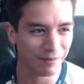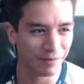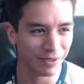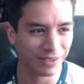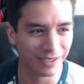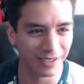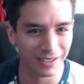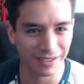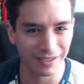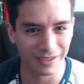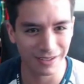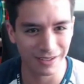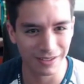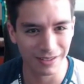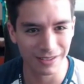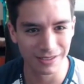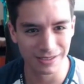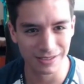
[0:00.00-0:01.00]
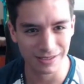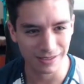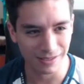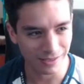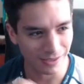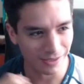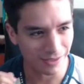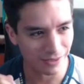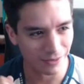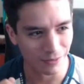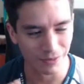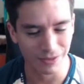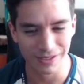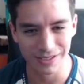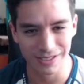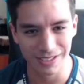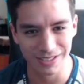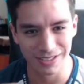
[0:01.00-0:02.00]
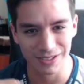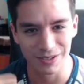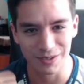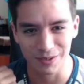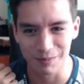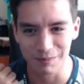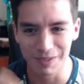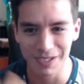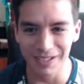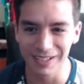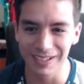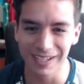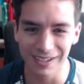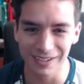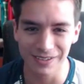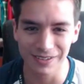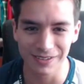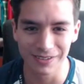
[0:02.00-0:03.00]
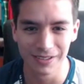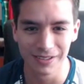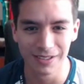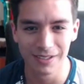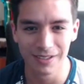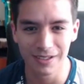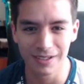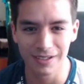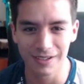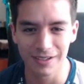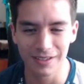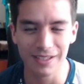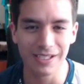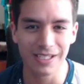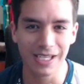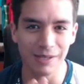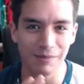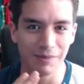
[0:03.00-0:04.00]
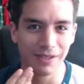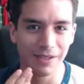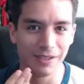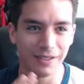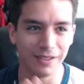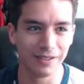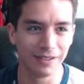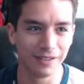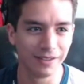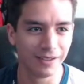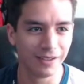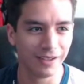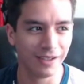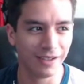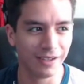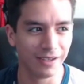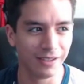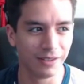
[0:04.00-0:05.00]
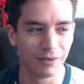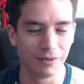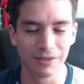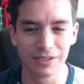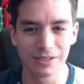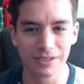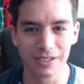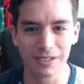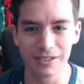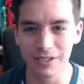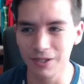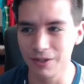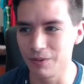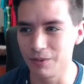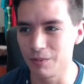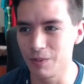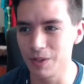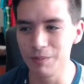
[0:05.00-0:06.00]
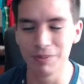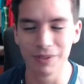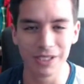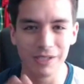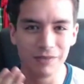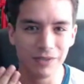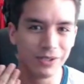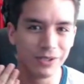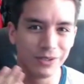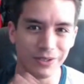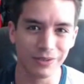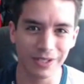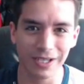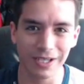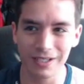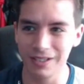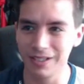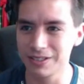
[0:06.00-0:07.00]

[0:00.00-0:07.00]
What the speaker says: But then this other organization called Melee Hell, they came in and they were just like, yo, we believe in you, Chudat.